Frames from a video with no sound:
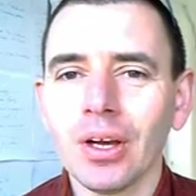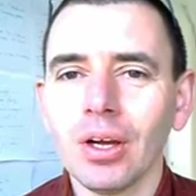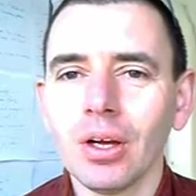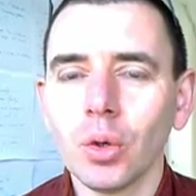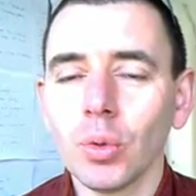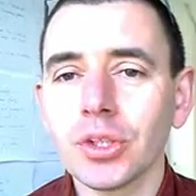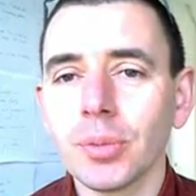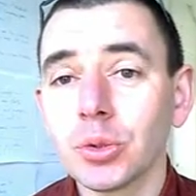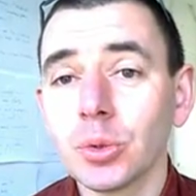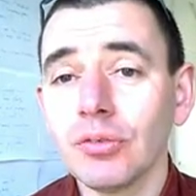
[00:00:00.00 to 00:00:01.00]
Uh, one
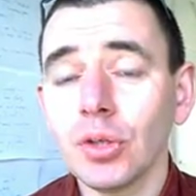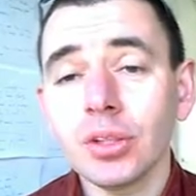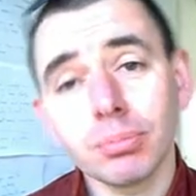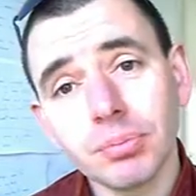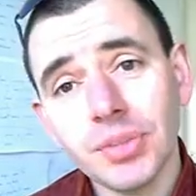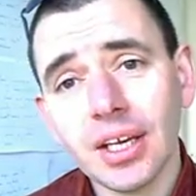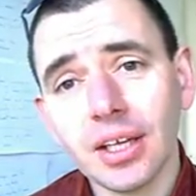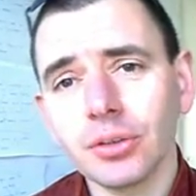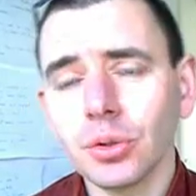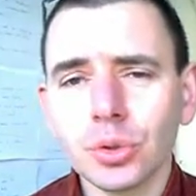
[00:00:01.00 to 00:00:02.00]
topic to avoid, yeah,